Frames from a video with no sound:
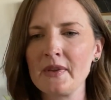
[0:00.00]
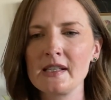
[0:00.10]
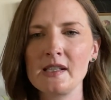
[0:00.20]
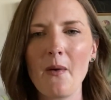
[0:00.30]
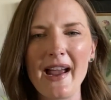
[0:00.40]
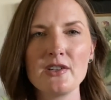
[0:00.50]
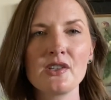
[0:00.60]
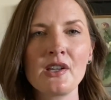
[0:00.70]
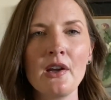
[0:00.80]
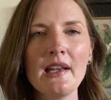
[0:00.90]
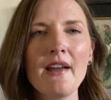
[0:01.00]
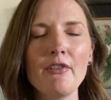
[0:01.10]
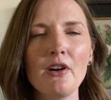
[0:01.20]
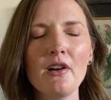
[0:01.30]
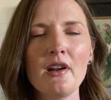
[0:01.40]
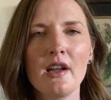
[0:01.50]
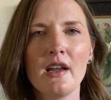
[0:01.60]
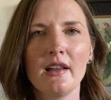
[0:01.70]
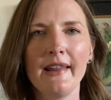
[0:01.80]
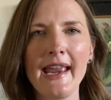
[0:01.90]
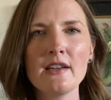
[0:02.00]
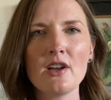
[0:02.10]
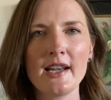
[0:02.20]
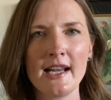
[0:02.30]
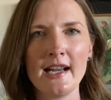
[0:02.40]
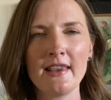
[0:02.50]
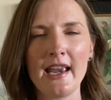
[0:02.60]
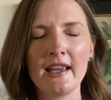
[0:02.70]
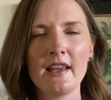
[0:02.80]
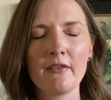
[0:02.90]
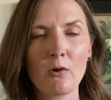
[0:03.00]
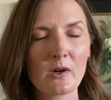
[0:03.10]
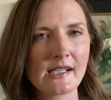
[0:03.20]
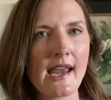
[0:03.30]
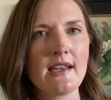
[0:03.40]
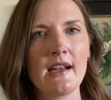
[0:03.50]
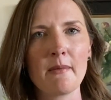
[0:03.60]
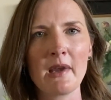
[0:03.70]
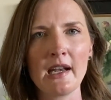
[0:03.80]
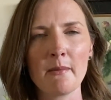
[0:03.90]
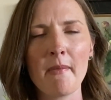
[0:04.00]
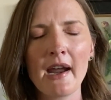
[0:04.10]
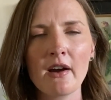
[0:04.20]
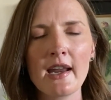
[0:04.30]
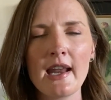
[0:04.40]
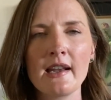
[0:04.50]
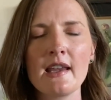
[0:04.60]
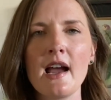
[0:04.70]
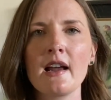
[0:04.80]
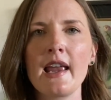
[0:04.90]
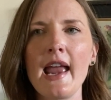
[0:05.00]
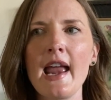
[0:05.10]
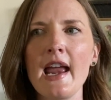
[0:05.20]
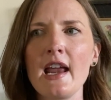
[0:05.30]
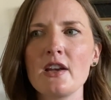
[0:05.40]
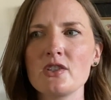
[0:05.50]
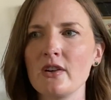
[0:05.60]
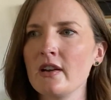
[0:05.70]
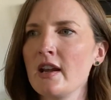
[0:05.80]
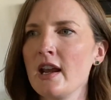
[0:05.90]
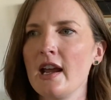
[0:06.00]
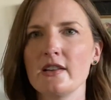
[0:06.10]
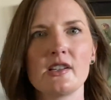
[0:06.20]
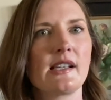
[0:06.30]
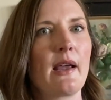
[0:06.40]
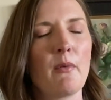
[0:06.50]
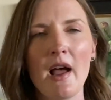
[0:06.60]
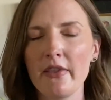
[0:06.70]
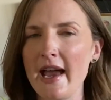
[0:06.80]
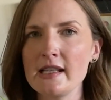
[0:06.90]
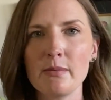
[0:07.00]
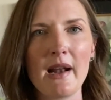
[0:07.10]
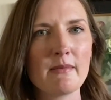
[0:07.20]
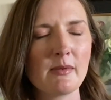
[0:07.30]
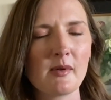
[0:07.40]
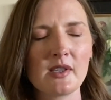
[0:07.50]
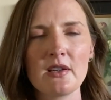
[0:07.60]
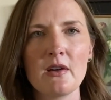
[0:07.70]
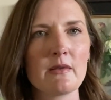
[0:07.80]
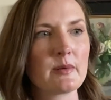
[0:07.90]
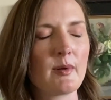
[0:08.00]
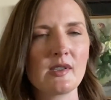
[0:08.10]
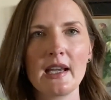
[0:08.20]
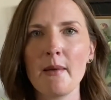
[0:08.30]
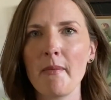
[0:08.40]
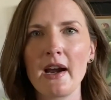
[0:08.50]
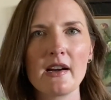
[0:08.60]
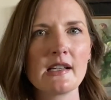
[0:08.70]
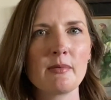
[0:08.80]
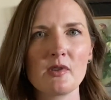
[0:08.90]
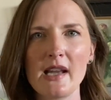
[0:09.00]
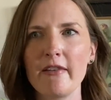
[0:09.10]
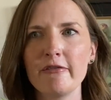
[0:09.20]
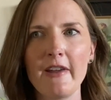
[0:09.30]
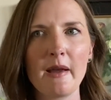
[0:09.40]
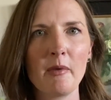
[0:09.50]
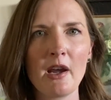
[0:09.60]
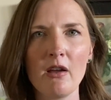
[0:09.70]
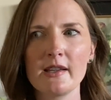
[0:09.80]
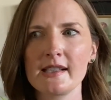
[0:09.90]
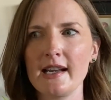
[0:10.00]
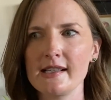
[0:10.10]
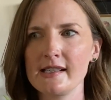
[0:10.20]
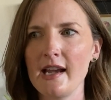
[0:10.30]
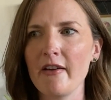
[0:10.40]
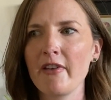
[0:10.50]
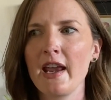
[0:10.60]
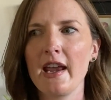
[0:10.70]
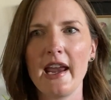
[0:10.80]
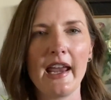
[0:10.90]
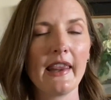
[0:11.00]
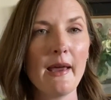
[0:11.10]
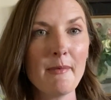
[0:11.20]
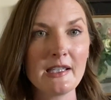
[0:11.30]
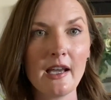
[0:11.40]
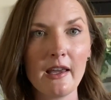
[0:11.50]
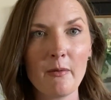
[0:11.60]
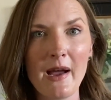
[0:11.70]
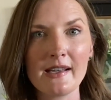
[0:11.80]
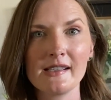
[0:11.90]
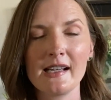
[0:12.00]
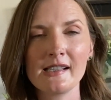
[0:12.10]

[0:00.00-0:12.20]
so I just could never land on anything. And then, of course, I ended up getting married at a young age and just that's what I'm supposed to do. I'm supposed to get married, supposed to have a family, all this kind of stuff. And let me tell you what,